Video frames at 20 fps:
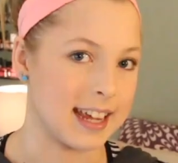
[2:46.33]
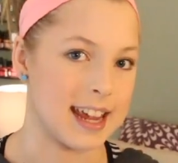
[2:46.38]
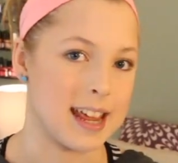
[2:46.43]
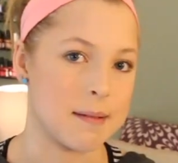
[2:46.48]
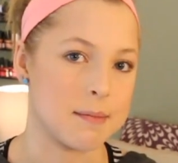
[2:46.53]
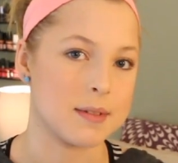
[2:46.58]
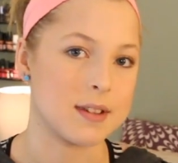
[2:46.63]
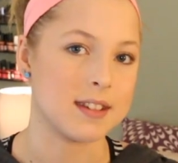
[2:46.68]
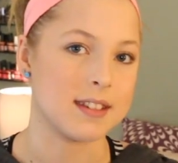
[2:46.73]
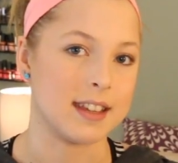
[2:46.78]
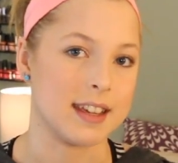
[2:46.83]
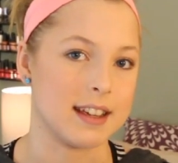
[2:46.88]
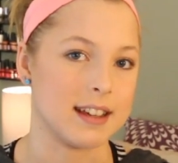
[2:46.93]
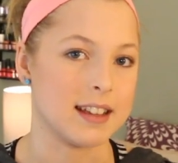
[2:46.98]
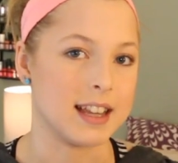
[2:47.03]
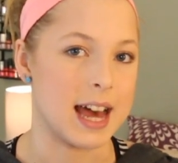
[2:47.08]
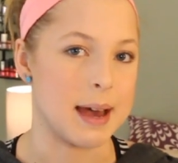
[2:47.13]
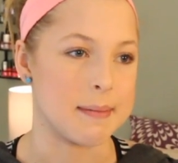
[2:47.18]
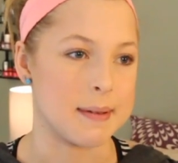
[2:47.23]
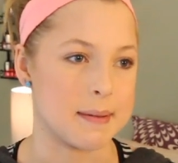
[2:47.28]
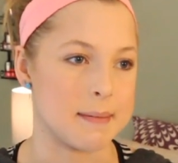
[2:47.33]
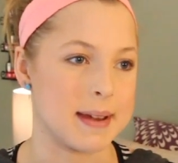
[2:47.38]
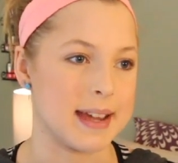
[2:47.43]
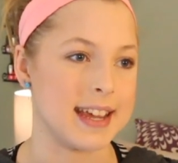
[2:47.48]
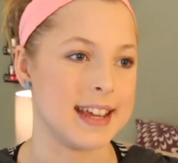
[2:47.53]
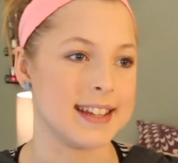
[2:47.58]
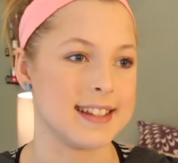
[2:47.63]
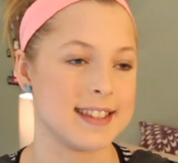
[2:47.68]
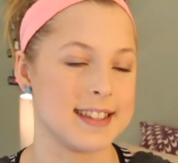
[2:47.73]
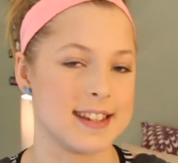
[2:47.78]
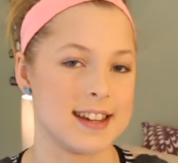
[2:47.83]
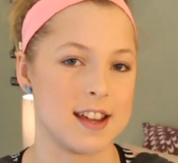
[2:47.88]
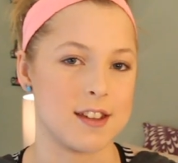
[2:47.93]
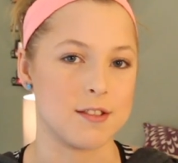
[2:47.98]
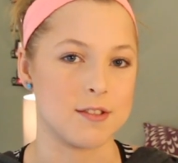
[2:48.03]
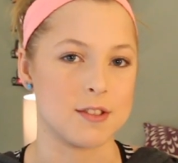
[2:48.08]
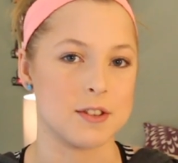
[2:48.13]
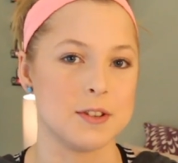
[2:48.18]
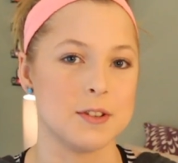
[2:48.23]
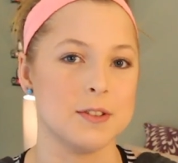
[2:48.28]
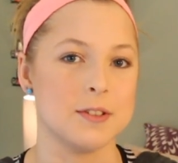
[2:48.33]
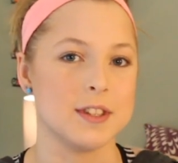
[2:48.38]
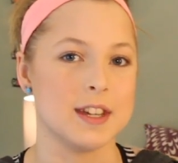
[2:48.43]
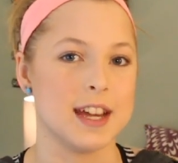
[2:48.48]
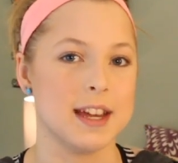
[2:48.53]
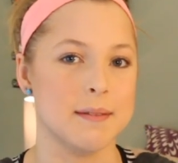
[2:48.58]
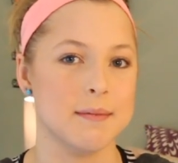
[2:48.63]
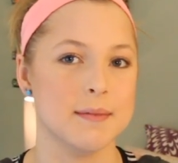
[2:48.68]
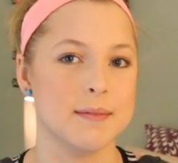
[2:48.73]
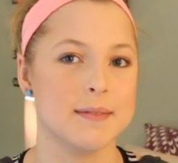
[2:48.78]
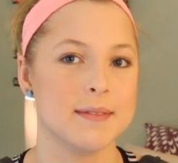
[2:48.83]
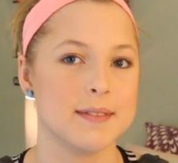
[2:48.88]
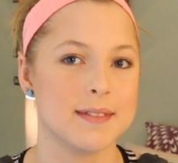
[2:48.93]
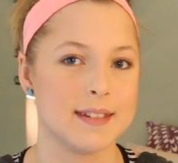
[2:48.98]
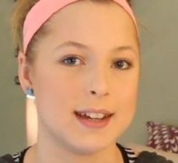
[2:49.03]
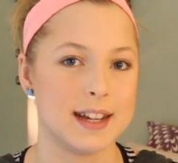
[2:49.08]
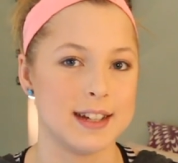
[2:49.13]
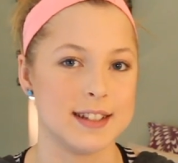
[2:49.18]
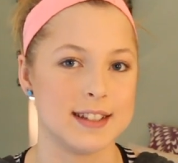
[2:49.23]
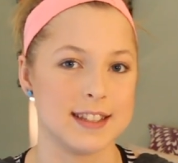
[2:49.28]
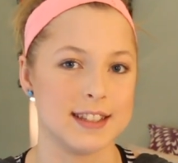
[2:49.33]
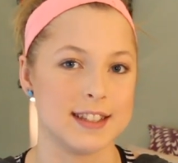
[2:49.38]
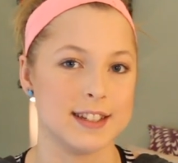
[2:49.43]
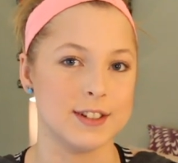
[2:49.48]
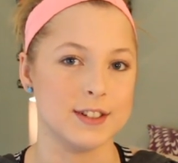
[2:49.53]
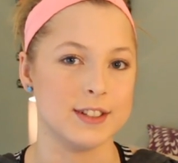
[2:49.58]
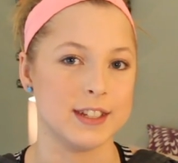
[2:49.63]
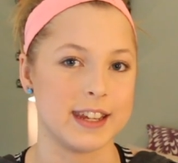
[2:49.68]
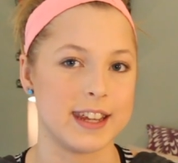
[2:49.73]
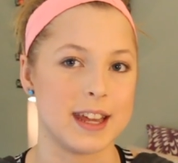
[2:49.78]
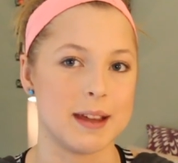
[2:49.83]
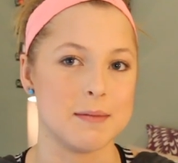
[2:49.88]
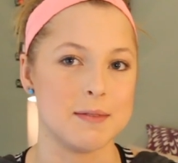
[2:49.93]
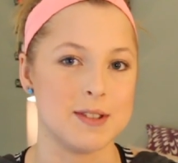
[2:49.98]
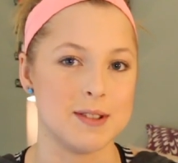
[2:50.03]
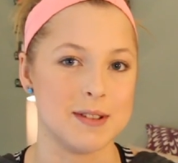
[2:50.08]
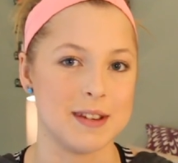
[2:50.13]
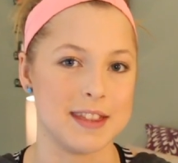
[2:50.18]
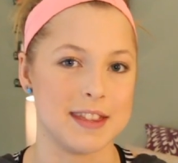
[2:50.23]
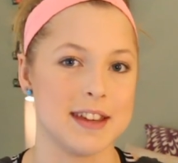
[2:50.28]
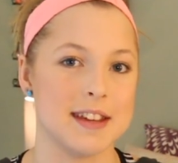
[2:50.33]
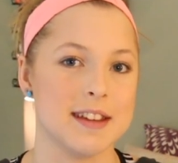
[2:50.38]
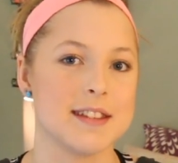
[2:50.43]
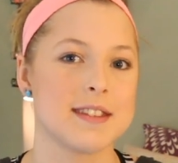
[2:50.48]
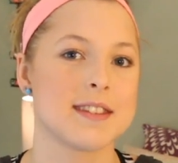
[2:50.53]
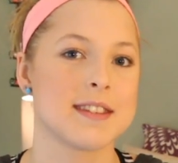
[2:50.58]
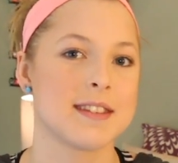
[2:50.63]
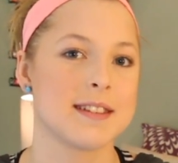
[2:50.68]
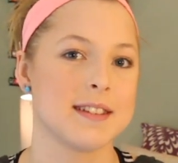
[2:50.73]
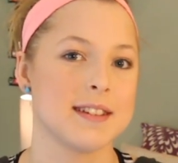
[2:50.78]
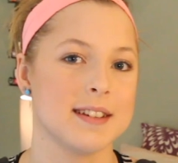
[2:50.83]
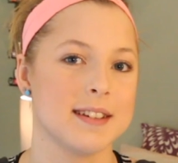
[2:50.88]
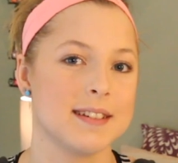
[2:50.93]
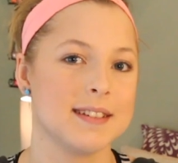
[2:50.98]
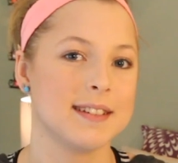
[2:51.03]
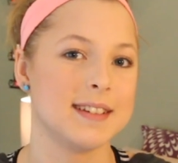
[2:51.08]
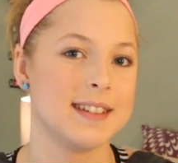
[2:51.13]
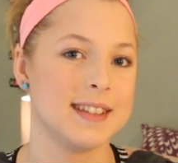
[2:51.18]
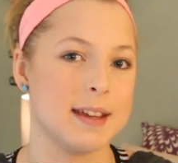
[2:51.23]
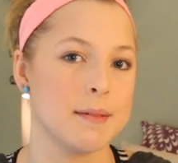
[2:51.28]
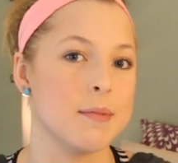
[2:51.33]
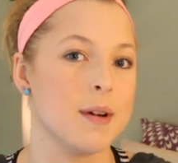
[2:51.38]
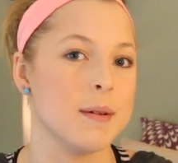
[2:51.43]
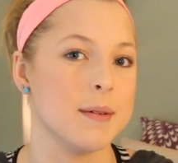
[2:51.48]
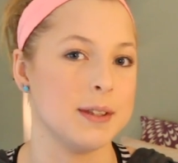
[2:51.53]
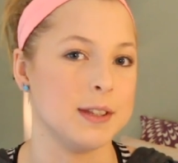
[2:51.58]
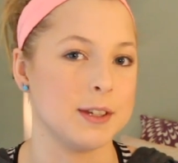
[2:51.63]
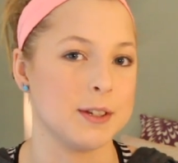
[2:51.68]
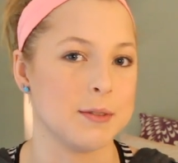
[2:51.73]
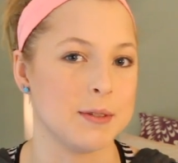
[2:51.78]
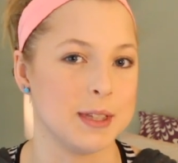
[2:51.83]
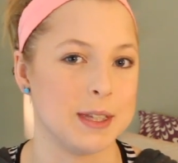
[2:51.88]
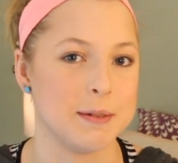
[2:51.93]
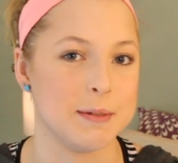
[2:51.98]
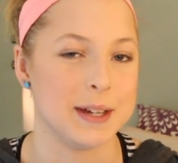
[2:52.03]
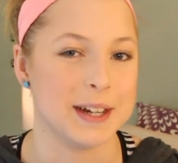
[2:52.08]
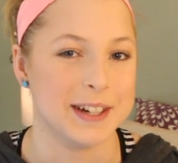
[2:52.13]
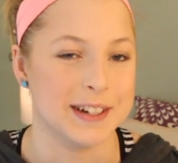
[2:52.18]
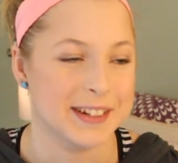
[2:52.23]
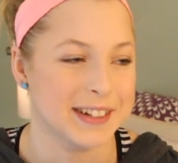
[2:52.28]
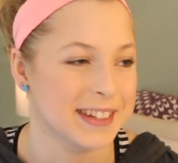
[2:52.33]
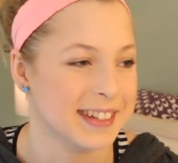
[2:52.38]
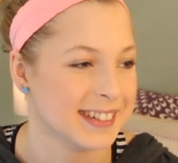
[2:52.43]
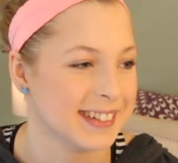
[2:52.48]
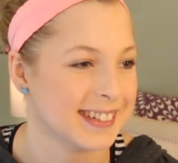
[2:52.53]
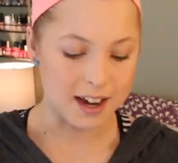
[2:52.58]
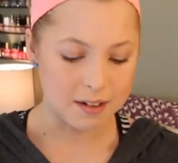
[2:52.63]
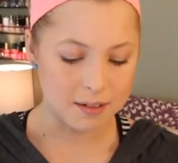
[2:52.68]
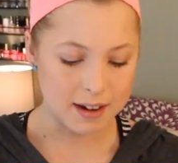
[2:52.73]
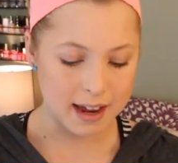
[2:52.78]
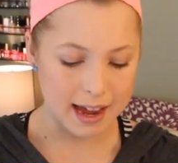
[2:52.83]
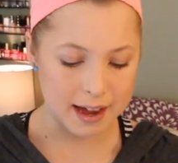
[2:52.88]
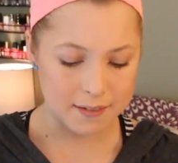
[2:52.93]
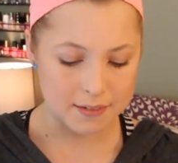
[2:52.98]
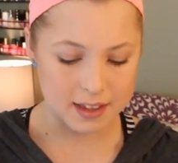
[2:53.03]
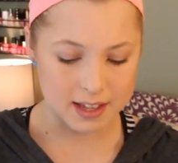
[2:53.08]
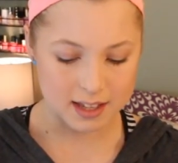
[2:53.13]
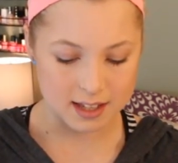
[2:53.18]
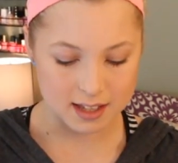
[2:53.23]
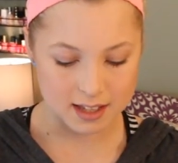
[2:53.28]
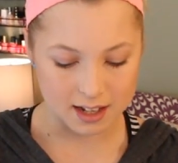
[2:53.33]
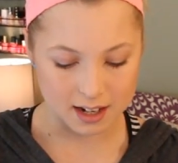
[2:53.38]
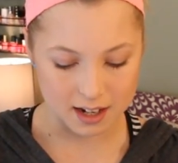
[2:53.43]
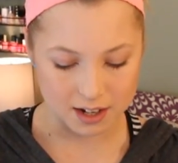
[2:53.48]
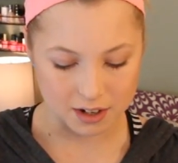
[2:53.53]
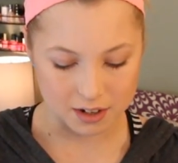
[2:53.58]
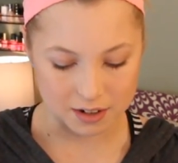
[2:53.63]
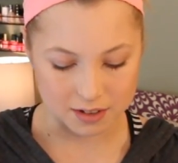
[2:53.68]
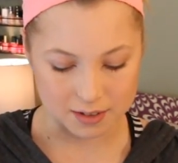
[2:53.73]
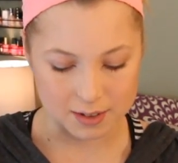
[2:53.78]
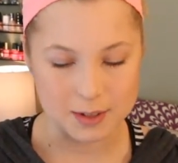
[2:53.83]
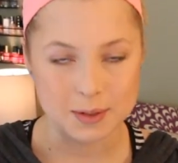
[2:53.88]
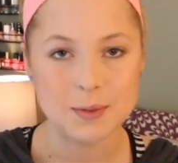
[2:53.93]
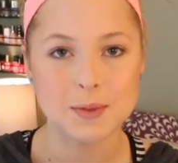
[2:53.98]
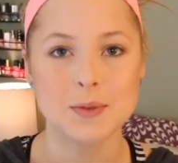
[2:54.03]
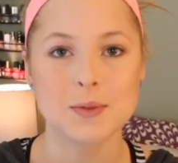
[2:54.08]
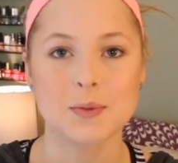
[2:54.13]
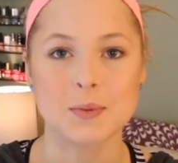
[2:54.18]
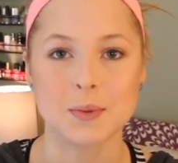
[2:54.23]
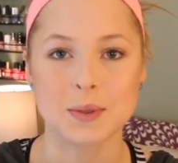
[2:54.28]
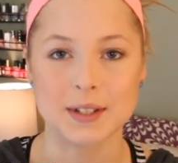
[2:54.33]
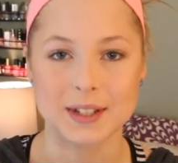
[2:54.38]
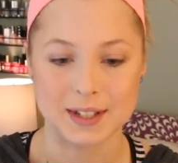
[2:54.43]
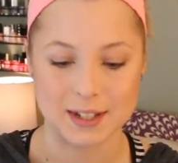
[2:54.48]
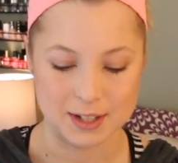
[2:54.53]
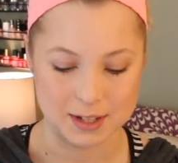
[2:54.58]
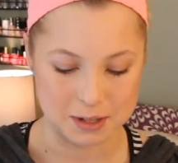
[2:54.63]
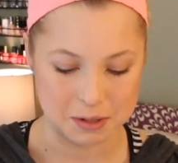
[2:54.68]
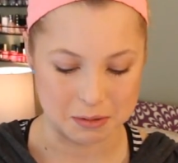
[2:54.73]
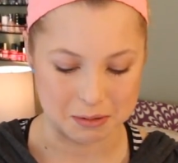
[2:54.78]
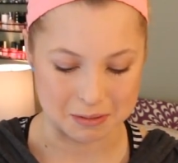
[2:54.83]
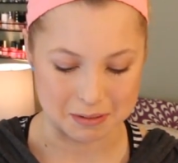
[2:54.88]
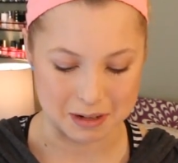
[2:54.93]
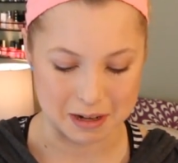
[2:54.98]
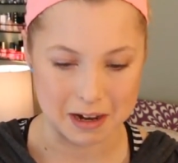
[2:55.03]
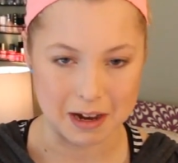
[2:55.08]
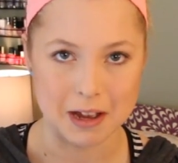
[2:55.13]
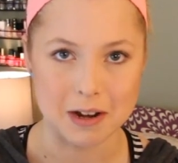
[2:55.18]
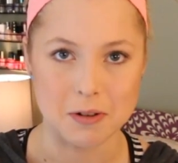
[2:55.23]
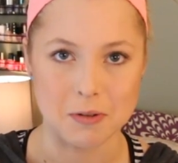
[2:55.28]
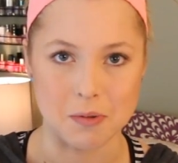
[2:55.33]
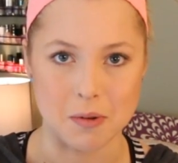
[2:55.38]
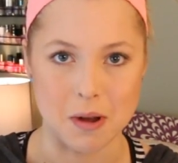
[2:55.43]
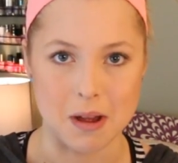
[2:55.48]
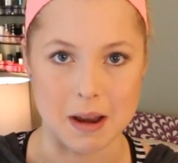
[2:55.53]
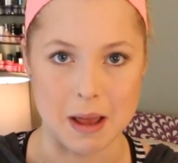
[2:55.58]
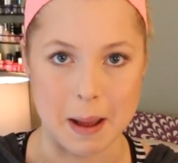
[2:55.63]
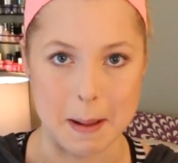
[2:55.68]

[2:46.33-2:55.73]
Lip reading: kept like clapping my hands together the whole time. I just literally kept doing this. That probably looked really weird. I don't have this sticker. This one's really cute. I kind of want